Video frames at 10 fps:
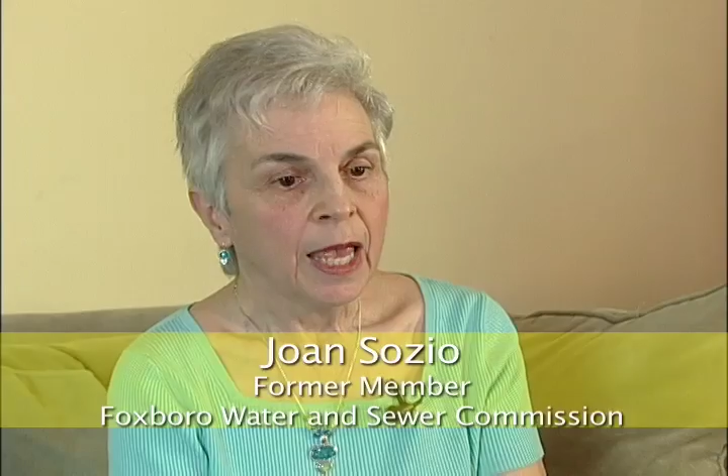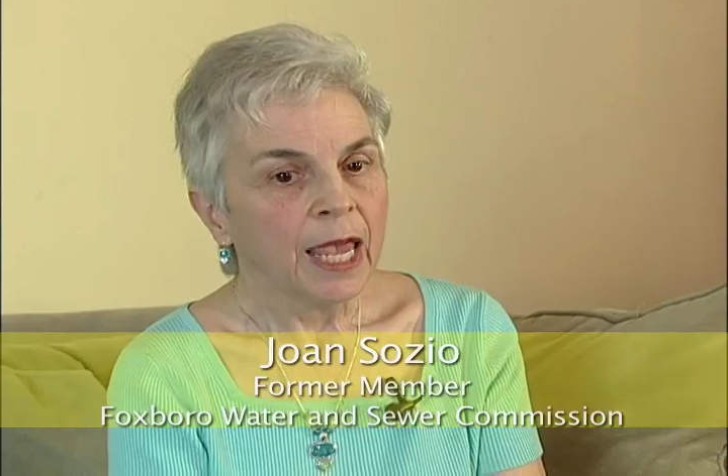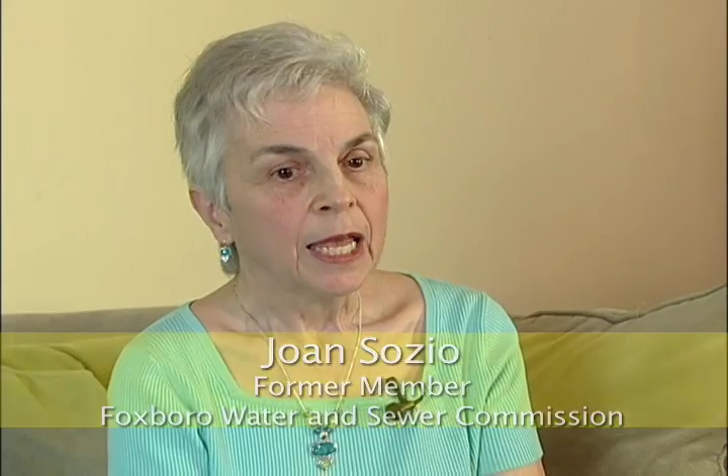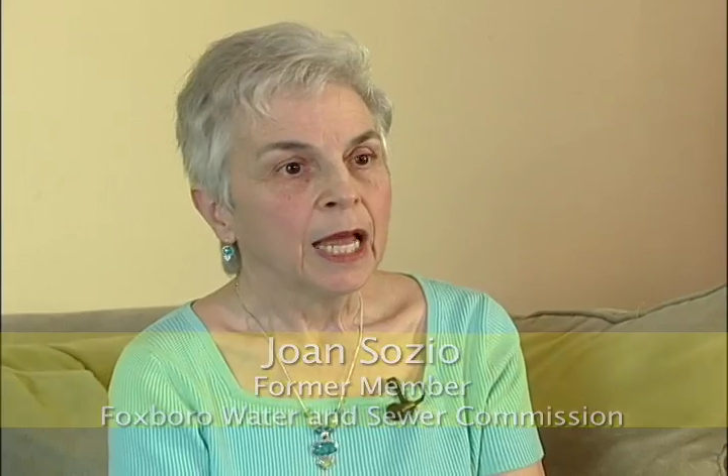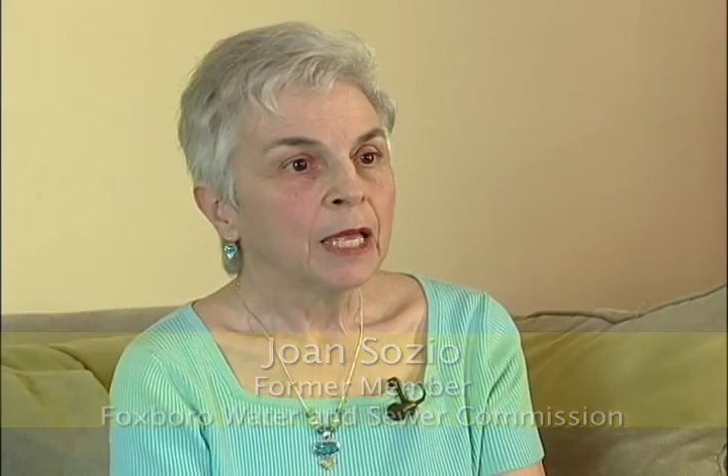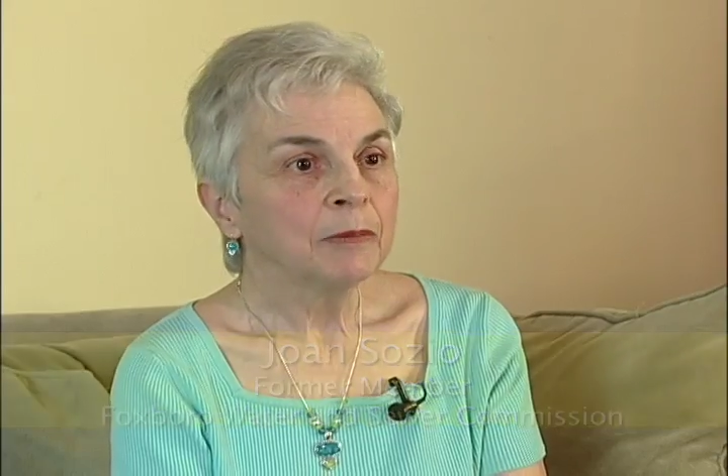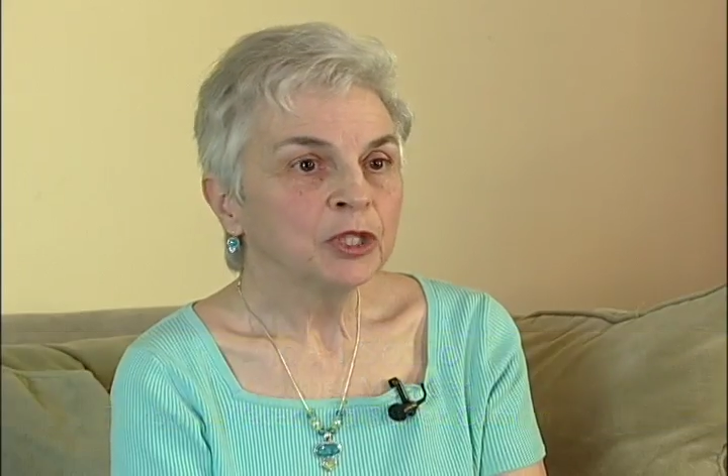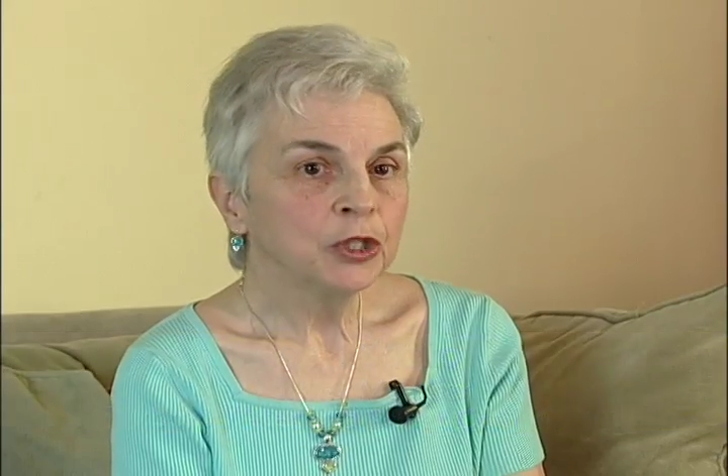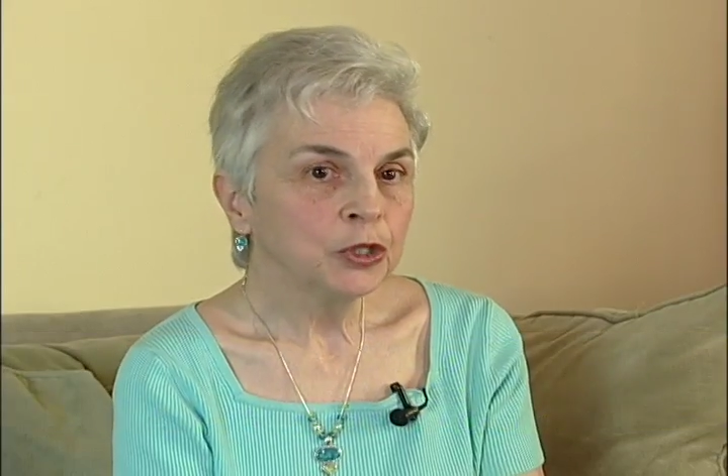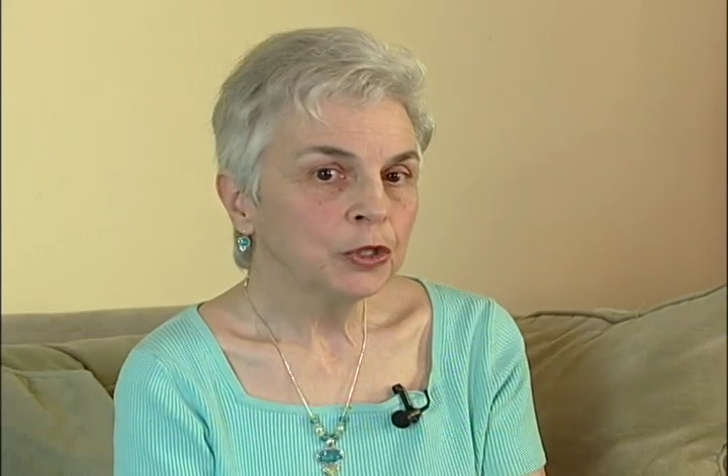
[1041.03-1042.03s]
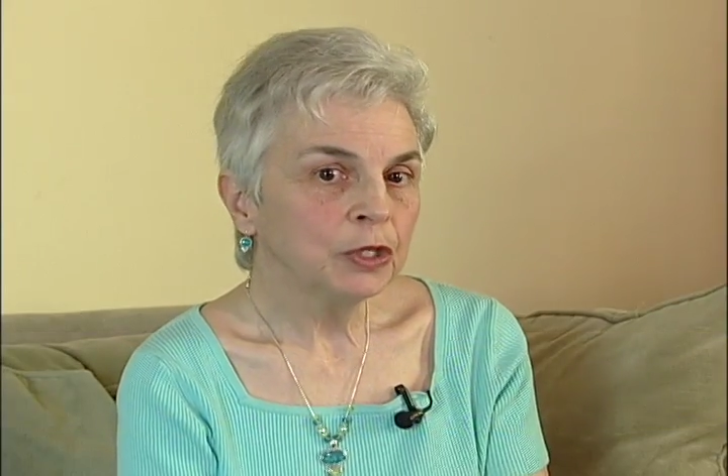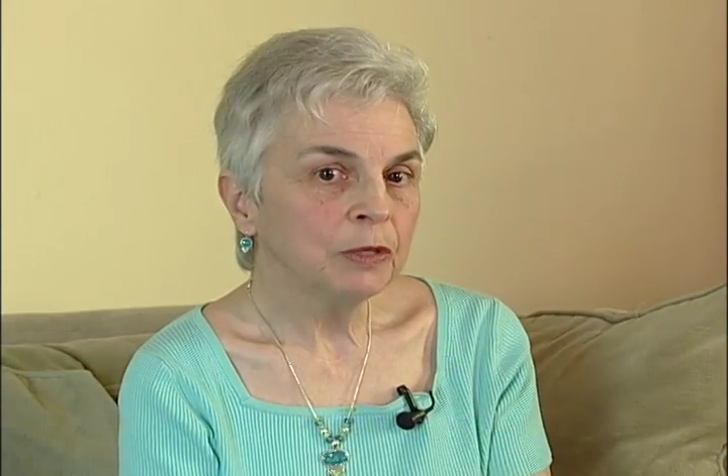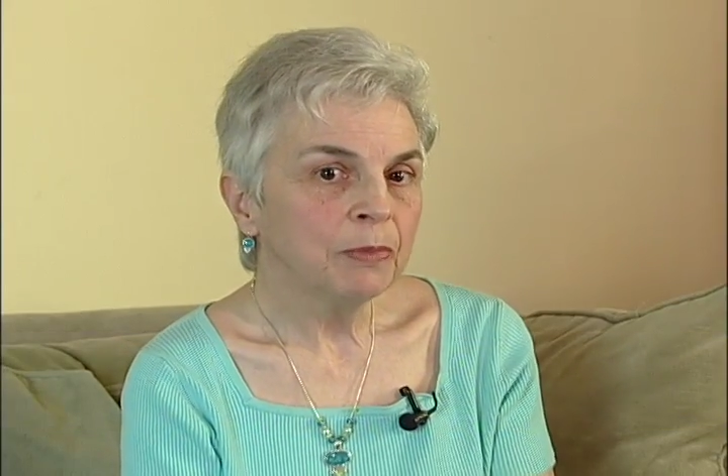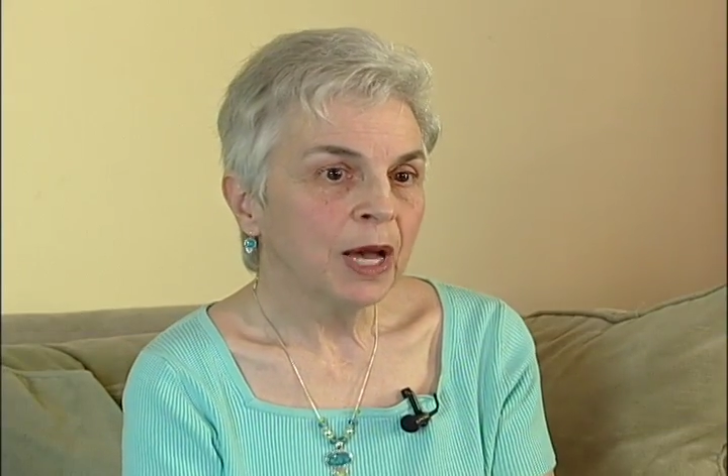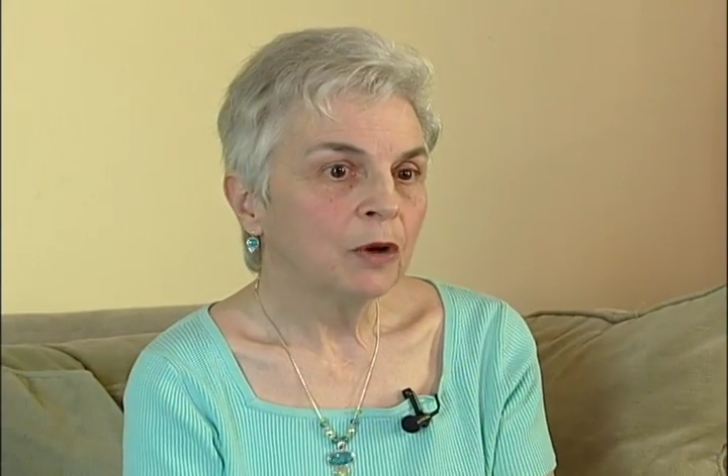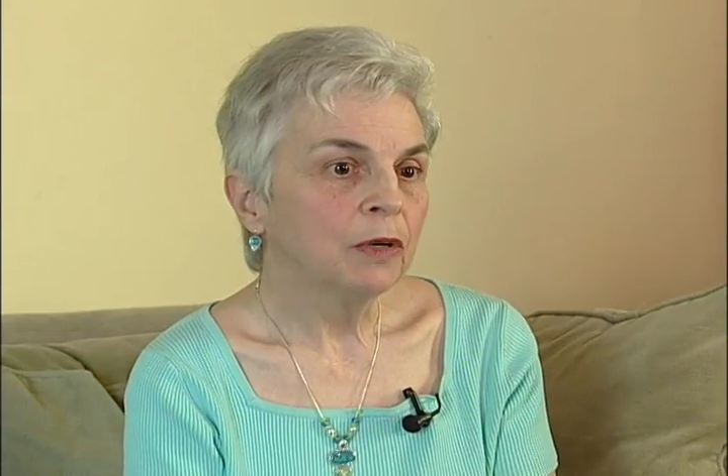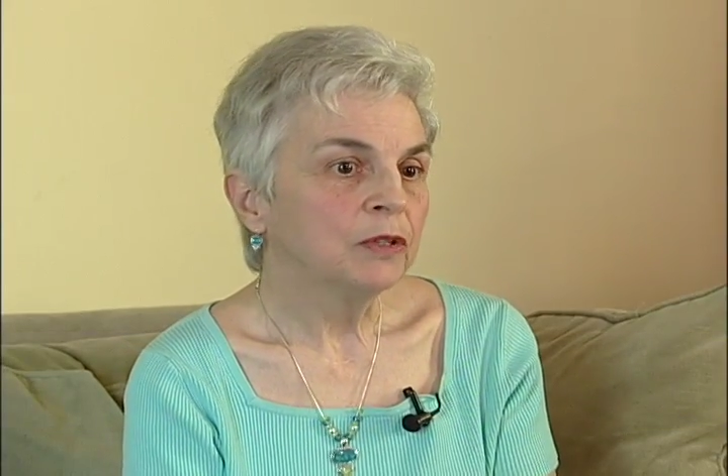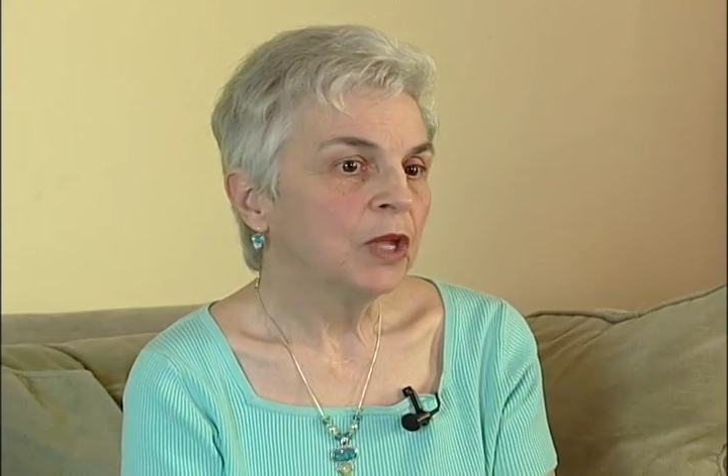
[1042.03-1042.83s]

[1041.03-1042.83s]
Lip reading: And I am concerned about